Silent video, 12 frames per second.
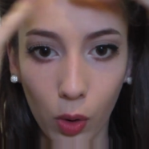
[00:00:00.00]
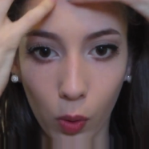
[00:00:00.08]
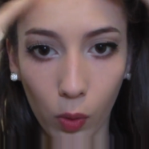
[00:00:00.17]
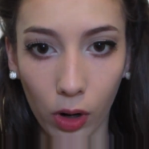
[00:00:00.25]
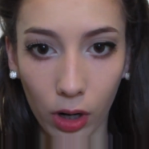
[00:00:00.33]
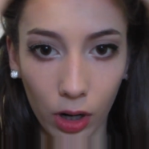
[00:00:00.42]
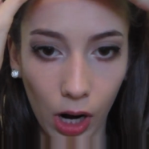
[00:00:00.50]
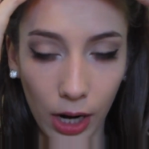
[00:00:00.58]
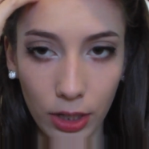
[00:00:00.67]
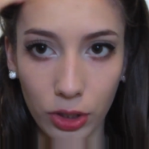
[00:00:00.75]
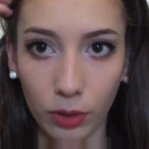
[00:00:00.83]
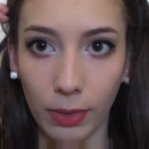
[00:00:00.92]
or
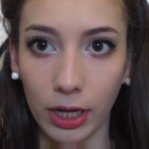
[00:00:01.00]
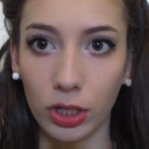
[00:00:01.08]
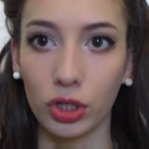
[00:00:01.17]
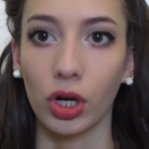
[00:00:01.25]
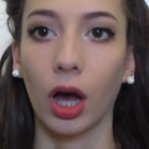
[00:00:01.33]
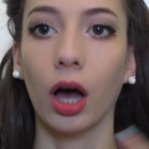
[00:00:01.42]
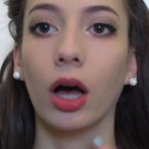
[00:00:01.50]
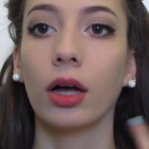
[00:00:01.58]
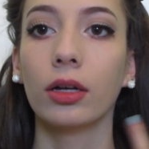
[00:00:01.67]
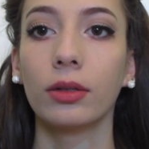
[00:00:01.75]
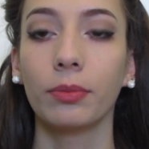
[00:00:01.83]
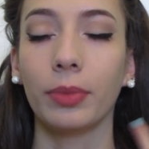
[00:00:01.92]
under my
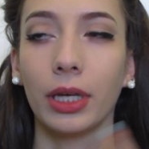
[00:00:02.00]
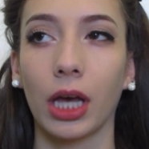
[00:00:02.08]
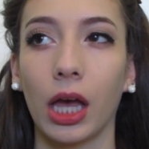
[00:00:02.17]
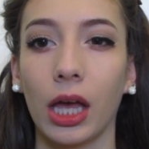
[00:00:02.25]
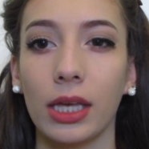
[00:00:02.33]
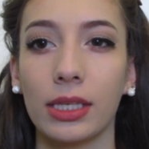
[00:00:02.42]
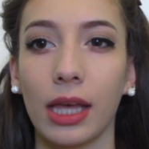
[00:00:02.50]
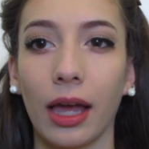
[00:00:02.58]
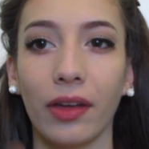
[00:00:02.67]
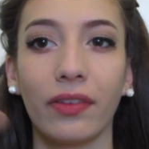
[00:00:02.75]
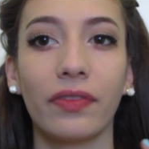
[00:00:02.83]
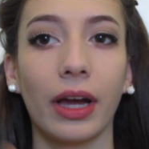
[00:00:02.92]
jaw because
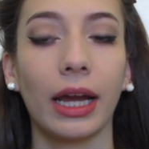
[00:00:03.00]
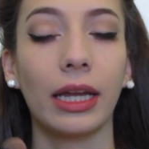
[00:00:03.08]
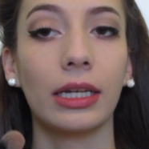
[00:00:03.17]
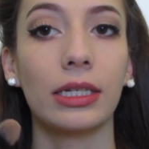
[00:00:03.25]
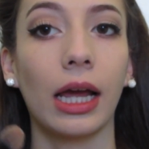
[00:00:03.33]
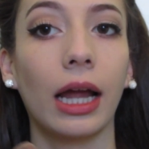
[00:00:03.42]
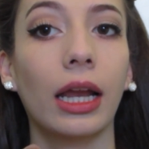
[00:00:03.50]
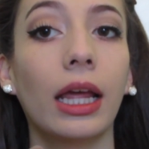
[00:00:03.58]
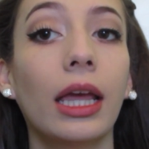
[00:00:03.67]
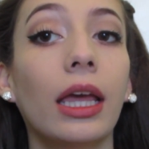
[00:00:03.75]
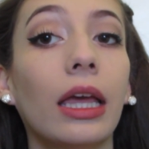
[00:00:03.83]
I find that